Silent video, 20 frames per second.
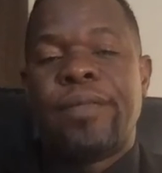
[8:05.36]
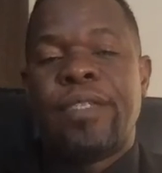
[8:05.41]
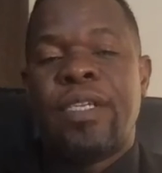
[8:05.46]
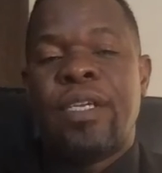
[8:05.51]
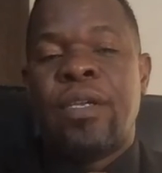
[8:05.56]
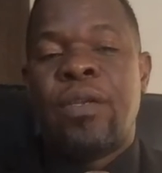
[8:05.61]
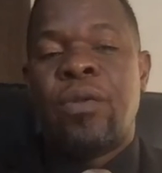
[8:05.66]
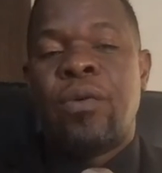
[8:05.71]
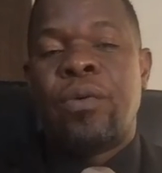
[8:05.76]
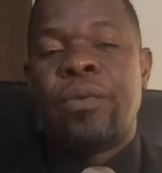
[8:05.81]

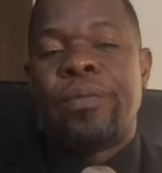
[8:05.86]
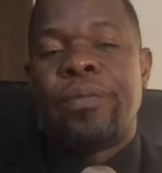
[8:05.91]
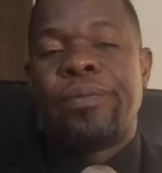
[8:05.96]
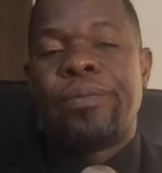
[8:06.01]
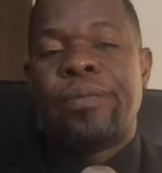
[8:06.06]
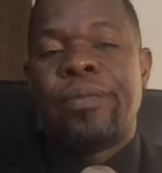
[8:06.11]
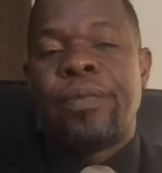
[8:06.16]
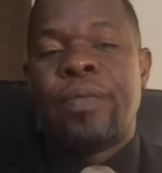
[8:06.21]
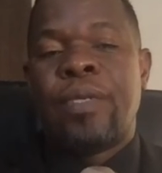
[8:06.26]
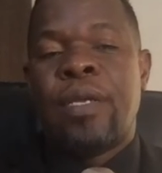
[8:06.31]
you know,
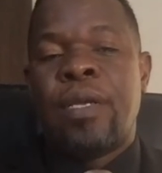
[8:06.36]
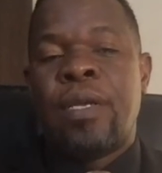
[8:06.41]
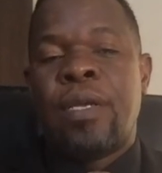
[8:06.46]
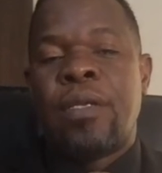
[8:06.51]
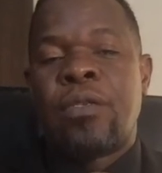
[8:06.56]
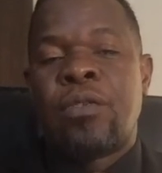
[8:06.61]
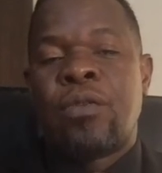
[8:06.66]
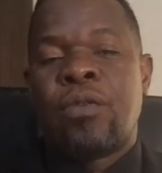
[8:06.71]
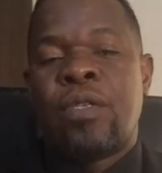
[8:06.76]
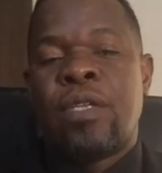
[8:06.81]
uh,
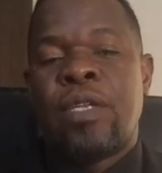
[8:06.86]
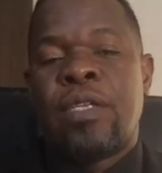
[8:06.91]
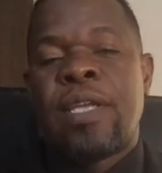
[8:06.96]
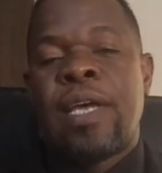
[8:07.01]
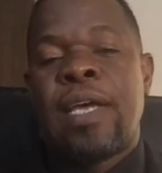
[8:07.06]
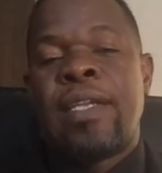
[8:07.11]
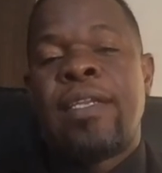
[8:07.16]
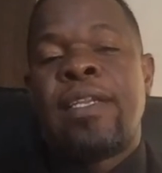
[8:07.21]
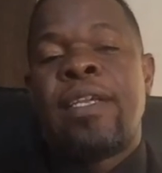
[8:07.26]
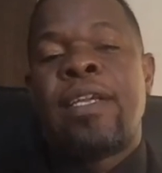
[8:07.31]
so that
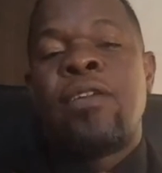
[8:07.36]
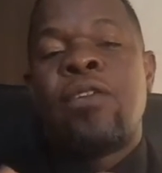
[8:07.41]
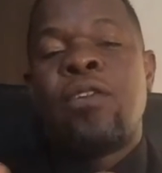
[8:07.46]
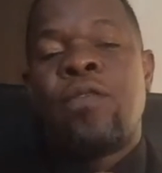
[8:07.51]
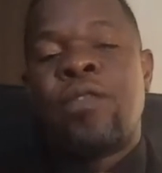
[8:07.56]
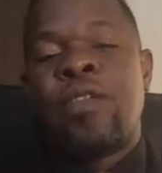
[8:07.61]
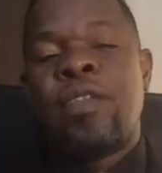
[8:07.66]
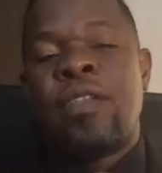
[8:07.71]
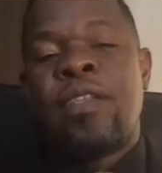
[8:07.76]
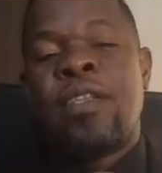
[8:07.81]
at the end
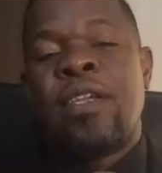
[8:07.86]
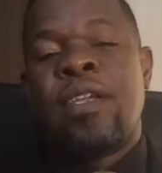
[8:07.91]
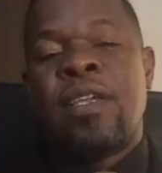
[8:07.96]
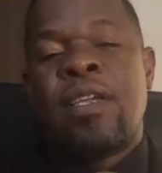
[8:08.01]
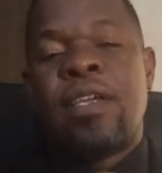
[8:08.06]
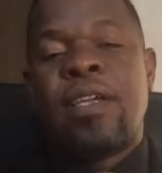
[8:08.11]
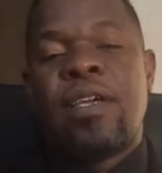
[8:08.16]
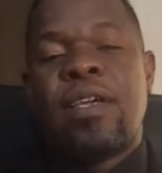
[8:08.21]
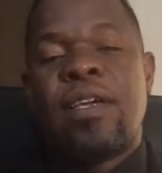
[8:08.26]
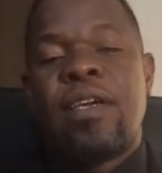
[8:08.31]
of the
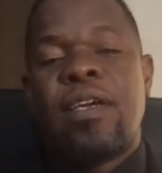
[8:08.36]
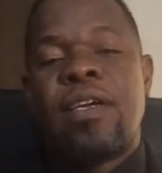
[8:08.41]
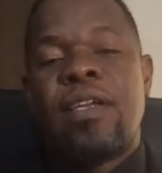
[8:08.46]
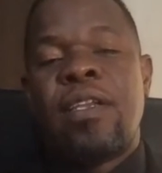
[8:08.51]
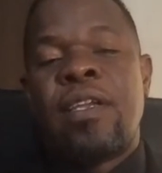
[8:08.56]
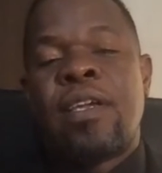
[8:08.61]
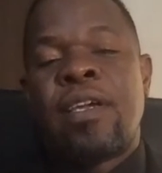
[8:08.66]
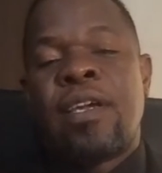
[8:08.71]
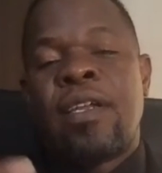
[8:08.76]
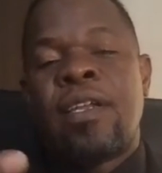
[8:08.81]
day,
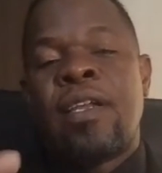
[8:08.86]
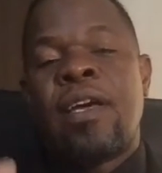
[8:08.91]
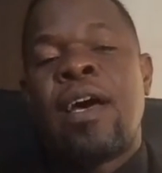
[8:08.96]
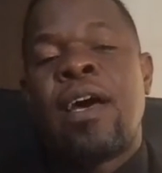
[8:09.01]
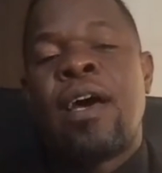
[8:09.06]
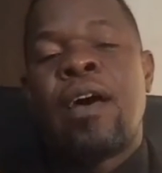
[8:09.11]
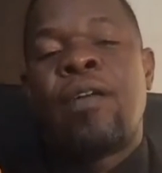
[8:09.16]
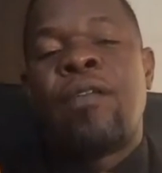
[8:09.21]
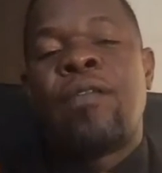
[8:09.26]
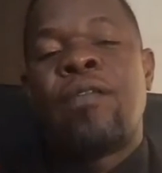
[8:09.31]
they can
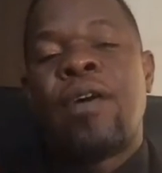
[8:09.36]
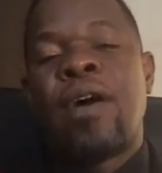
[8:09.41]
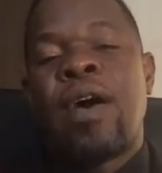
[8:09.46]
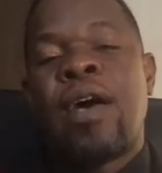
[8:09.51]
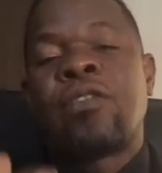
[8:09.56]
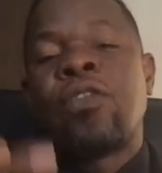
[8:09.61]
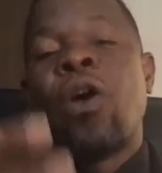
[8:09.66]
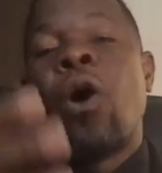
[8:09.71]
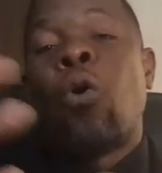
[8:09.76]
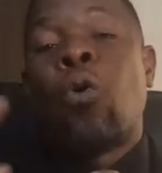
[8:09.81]
have
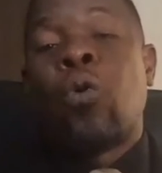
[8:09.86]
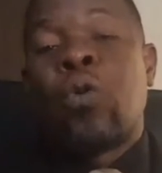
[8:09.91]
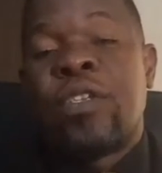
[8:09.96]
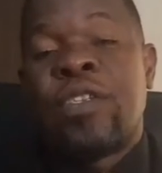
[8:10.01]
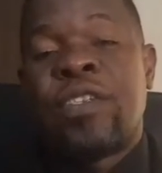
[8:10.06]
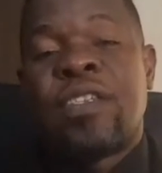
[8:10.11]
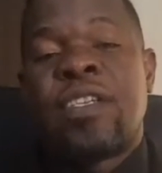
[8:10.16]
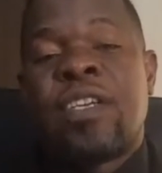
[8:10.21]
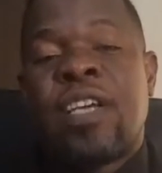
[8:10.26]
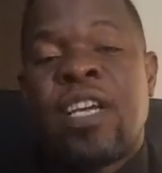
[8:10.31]
as
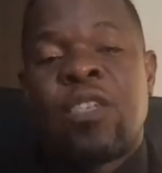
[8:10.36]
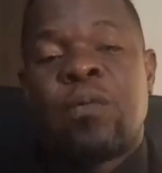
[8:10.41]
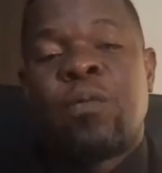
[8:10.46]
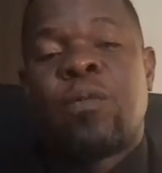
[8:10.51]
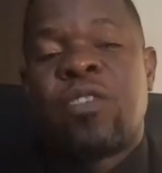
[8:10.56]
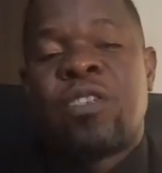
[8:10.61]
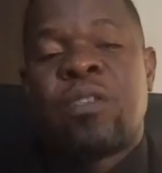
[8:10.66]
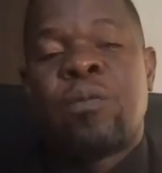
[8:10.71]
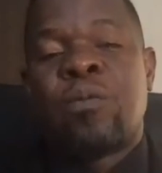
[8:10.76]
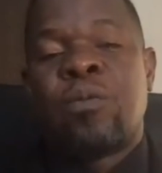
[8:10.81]
holistic as
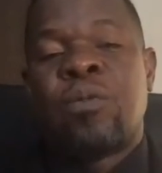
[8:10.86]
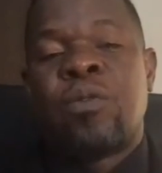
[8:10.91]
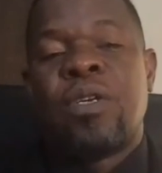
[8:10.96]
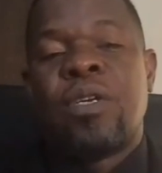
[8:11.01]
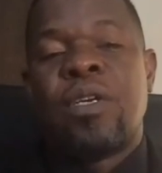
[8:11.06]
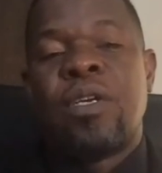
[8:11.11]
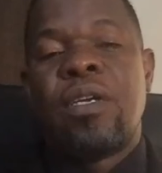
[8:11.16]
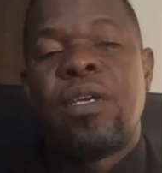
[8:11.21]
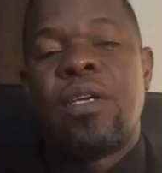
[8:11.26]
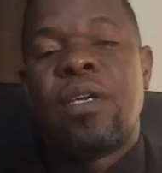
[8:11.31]
possible
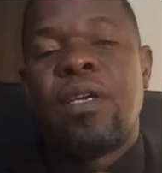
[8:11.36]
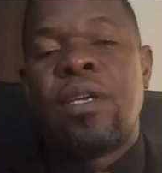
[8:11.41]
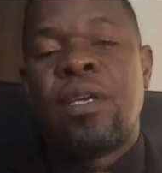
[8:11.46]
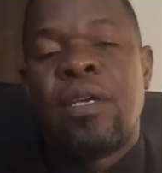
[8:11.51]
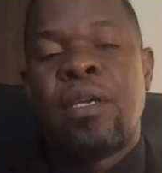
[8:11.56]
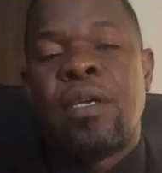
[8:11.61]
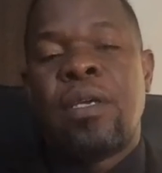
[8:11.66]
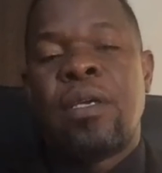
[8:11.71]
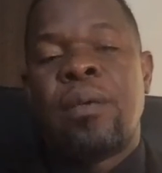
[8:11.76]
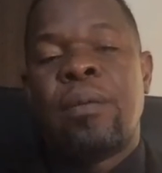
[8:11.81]

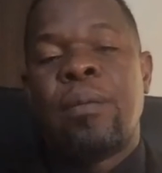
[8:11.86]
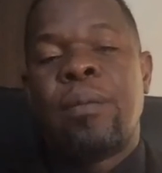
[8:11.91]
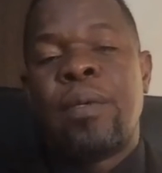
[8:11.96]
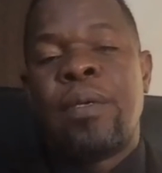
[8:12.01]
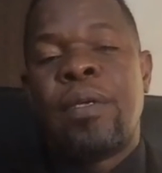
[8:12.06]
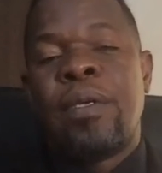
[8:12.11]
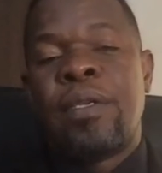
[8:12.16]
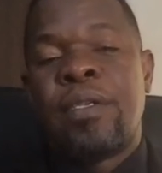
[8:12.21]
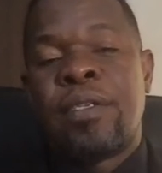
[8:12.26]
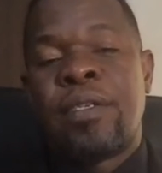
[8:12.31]
a,
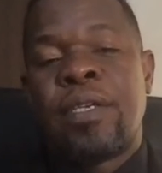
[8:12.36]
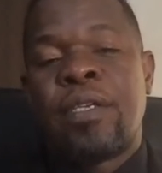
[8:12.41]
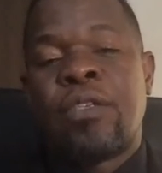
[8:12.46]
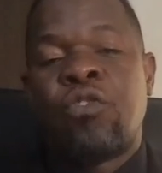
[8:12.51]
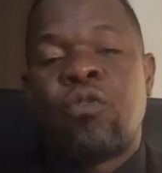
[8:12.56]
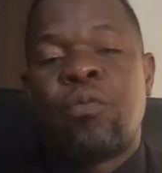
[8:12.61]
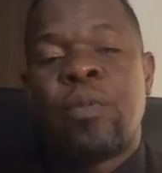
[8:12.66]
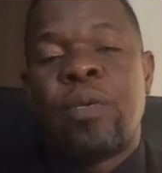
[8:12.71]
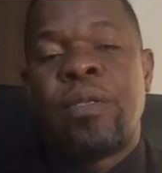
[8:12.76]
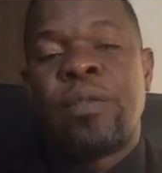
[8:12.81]
a
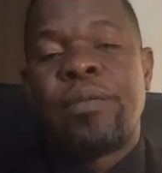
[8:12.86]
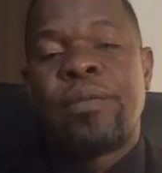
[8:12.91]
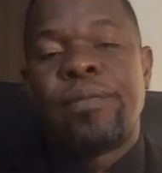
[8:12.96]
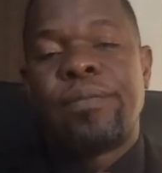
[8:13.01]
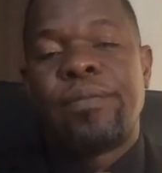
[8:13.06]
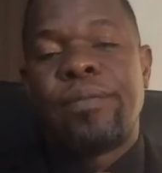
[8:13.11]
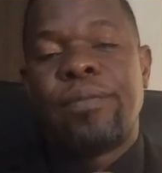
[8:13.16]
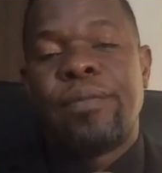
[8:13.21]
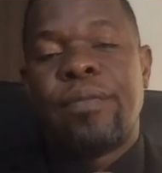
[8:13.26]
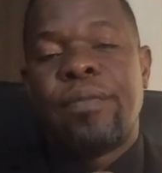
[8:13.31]
settlement,
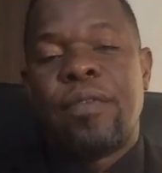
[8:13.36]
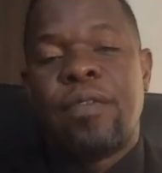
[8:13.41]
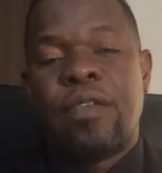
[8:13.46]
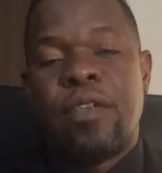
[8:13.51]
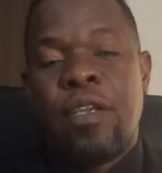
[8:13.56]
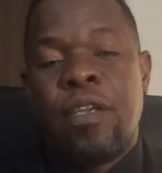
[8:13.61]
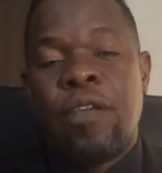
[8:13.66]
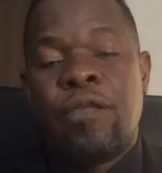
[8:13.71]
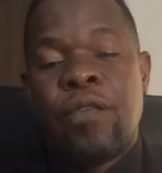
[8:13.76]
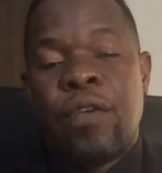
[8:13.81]

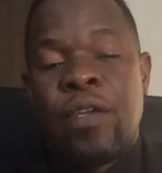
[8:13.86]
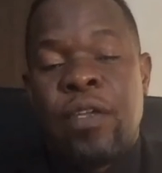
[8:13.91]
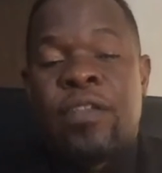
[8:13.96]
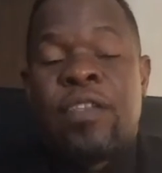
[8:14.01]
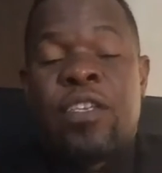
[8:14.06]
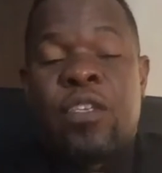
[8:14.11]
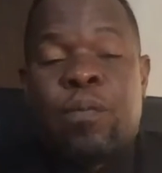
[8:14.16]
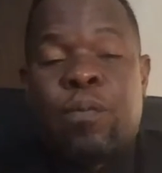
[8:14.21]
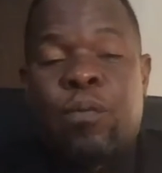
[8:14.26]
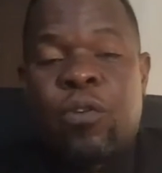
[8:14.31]
if
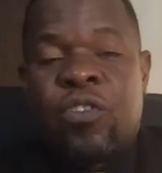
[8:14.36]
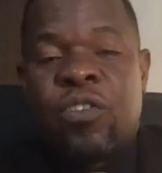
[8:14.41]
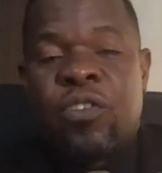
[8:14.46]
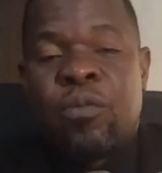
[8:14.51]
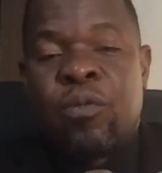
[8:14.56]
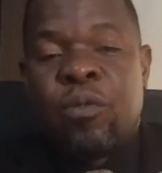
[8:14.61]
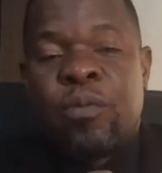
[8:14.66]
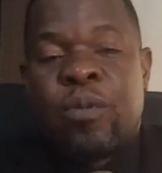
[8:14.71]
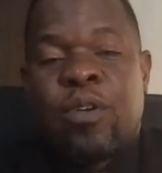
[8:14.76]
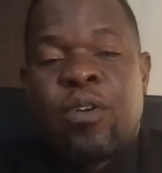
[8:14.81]
it is
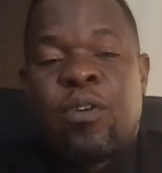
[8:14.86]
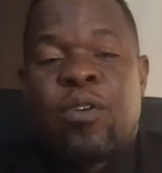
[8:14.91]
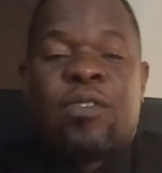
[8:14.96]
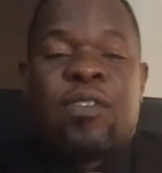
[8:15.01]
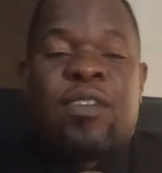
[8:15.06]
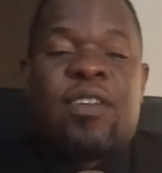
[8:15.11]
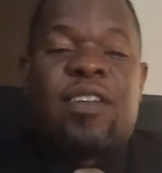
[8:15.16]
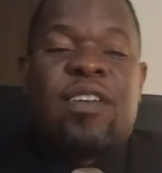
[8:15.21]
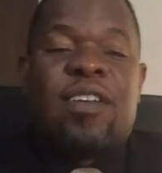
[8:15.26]
possible, because